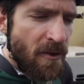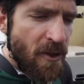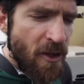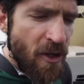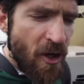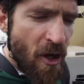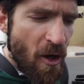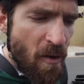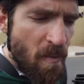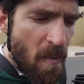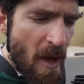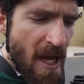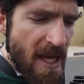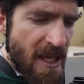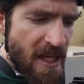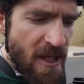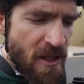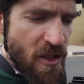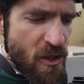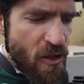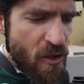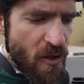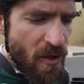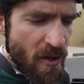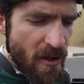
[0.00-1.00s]
you know,
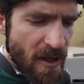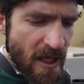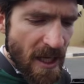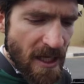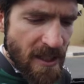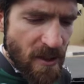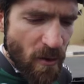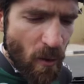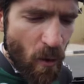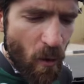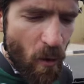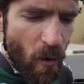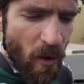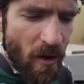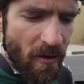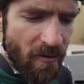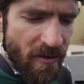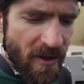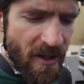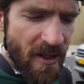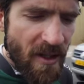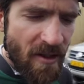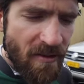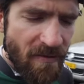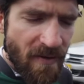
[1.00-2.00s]
making sure that all of
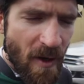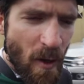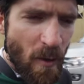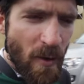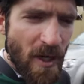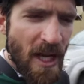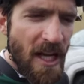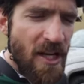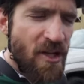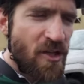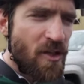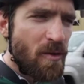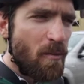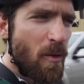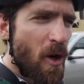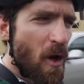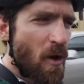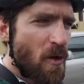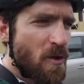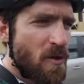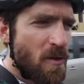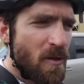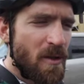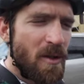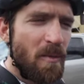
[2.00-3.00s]
the foundation
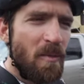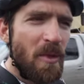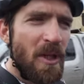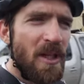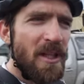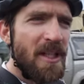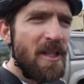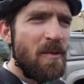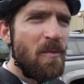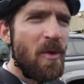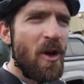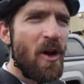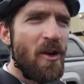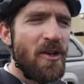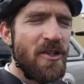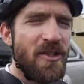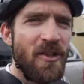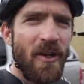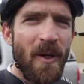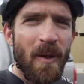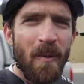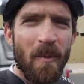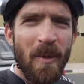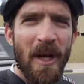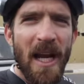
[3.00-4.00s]
blocks, all the building blocks
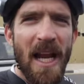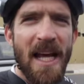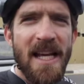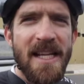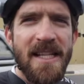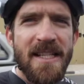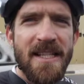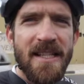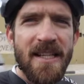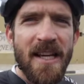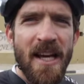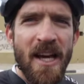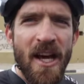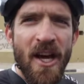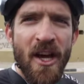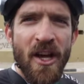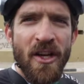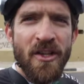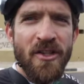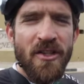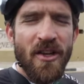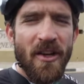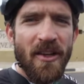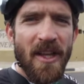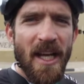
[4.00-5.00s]
are in place
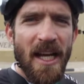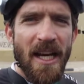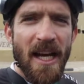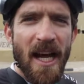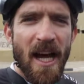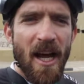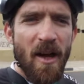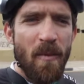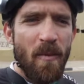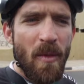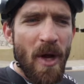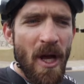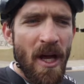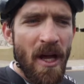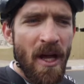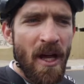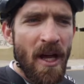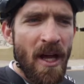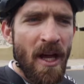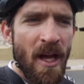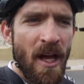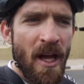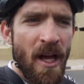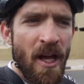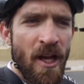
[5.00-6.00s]
so that I'm,
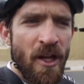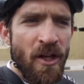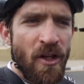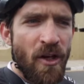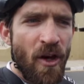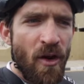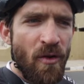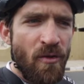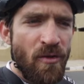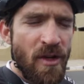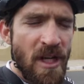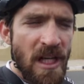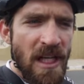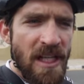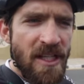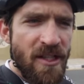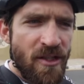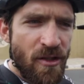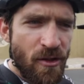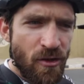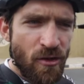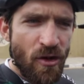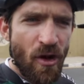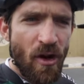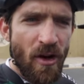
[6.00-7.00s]
you know, really
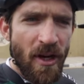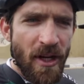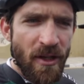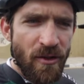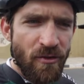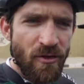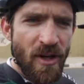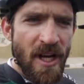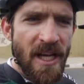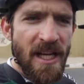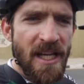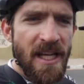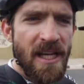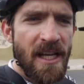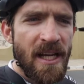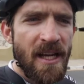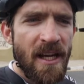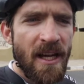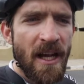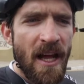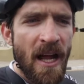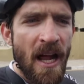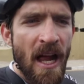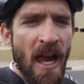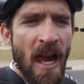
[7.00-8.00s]
strong and ready
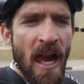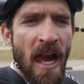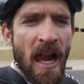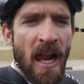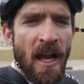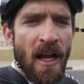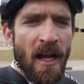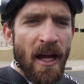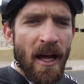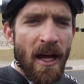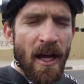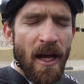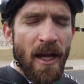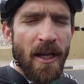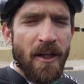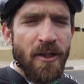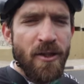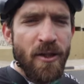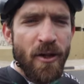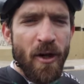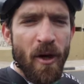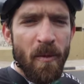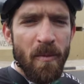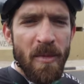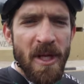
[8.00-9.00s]

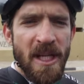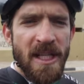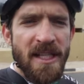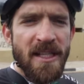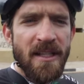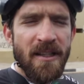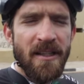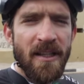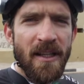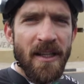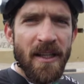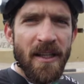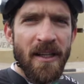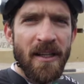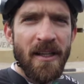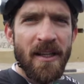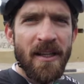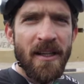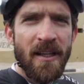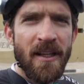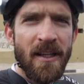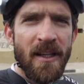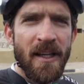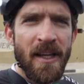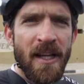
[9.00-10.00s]
to compete in
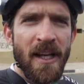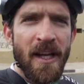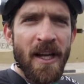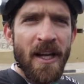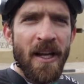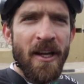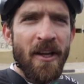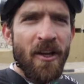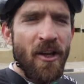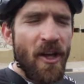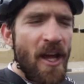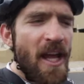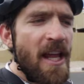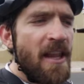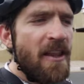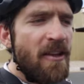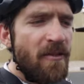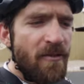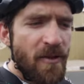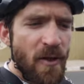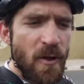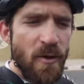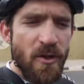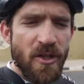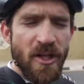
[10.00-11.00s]
the
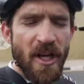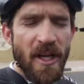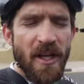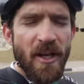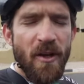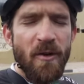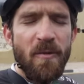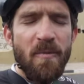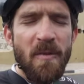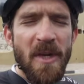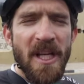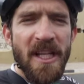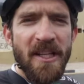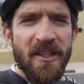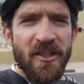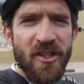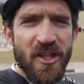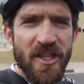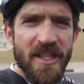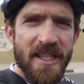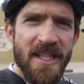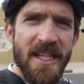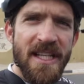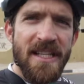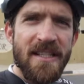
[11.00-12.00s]
future. I don't mean
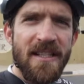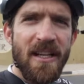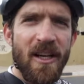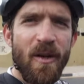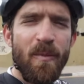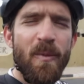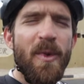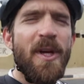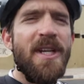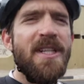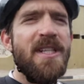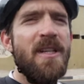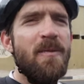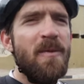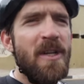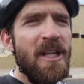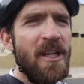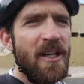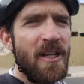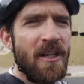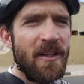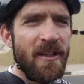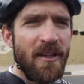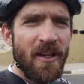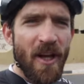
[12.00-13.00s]
just these Olympics. I
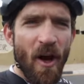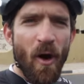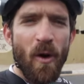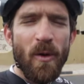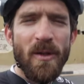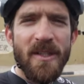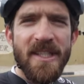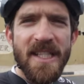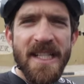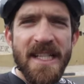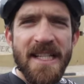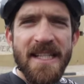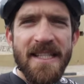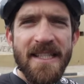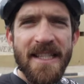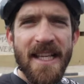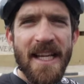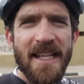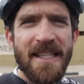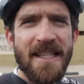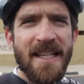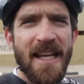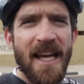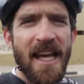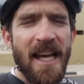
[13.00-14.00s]
mean in the whole season
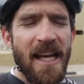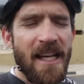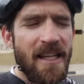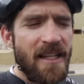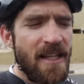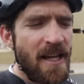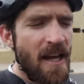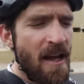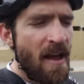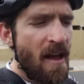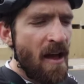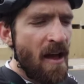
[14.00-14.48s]
that's ahead.